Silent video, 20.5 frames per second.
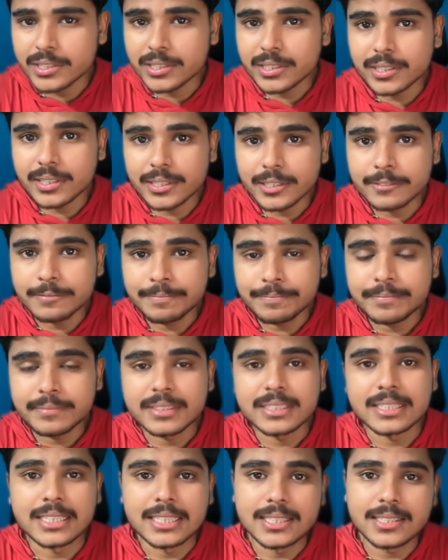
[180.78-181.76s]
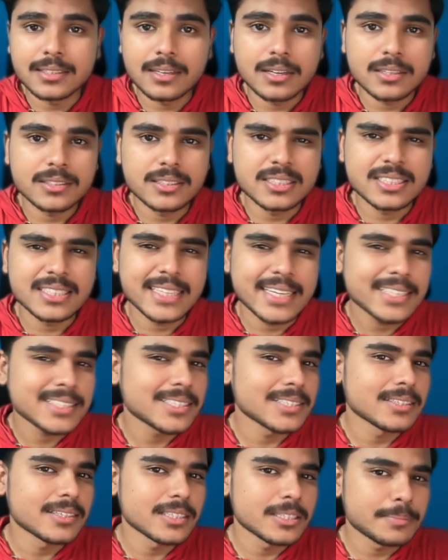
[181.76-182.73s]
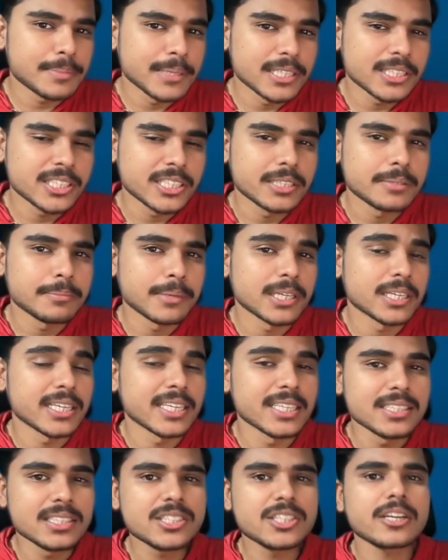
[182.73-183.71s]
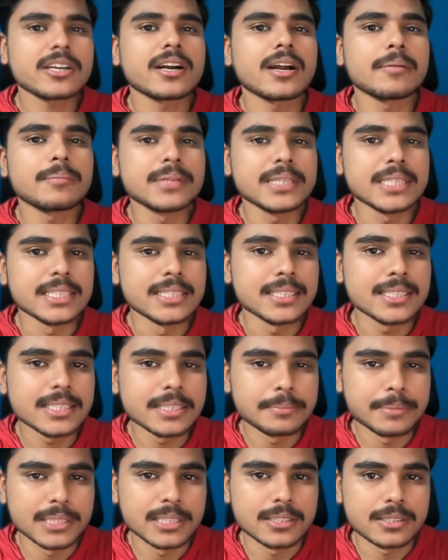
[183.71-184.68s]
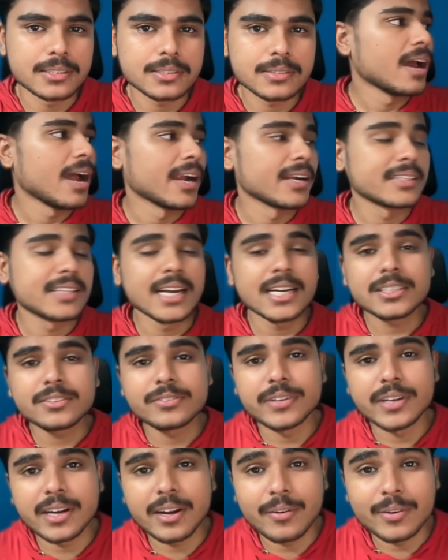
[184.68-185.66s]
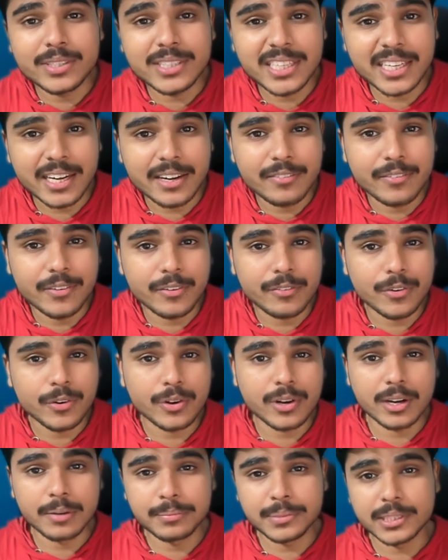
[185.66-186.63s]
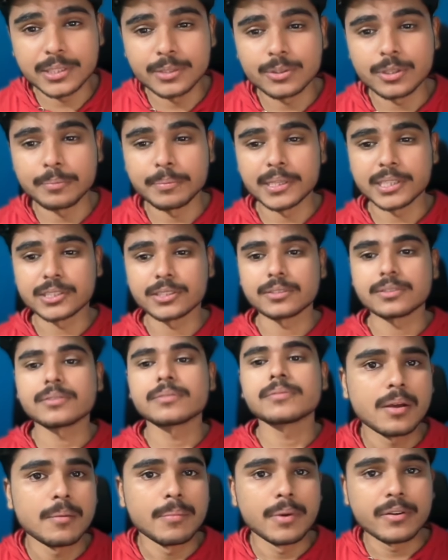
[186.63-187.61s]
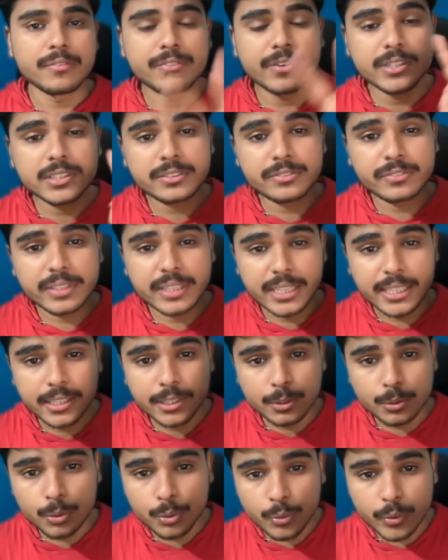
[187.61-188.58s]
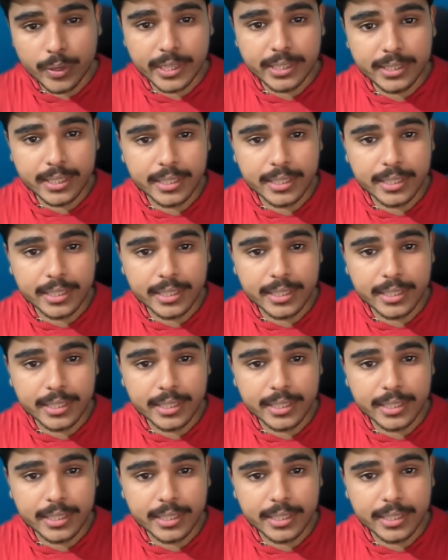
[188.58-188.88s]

are done. These are just text in the spreadsheet, but Instagram needs images. And that's where our second workflow comes into the picture. But first we need two quick